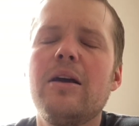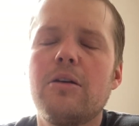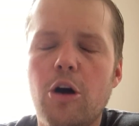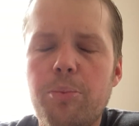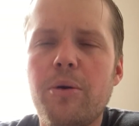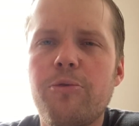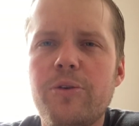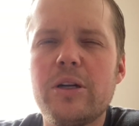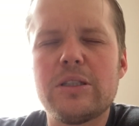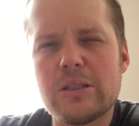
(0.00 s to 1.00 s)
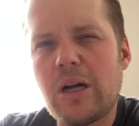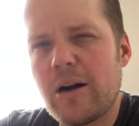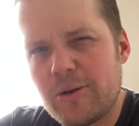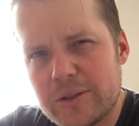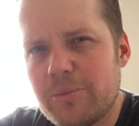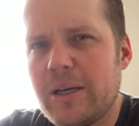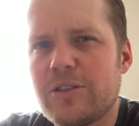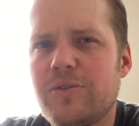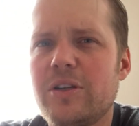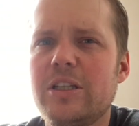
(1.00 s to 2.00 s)
GoPro footage is not always the
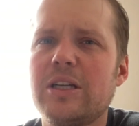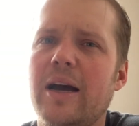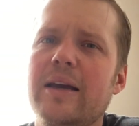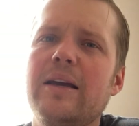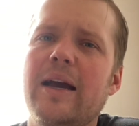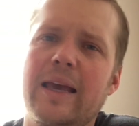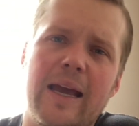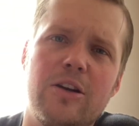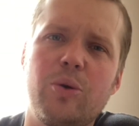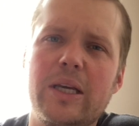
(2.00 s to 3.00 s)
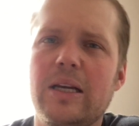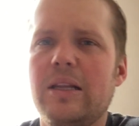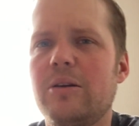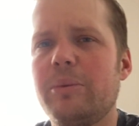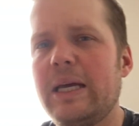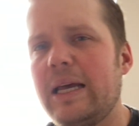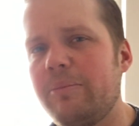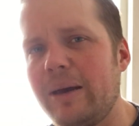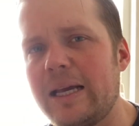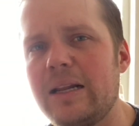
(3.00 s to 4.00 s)
best footage. I, I can tweak it a little bit
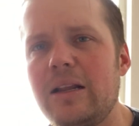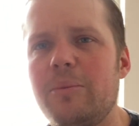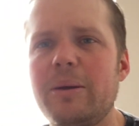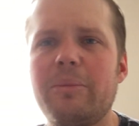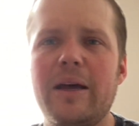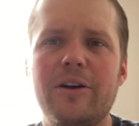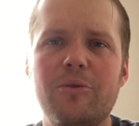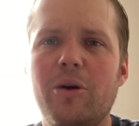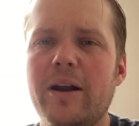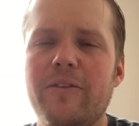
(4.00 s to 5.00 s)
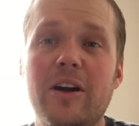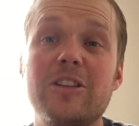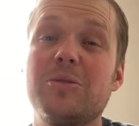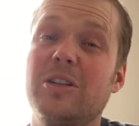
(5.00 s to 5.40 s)
and make it a little bit better and whatever else.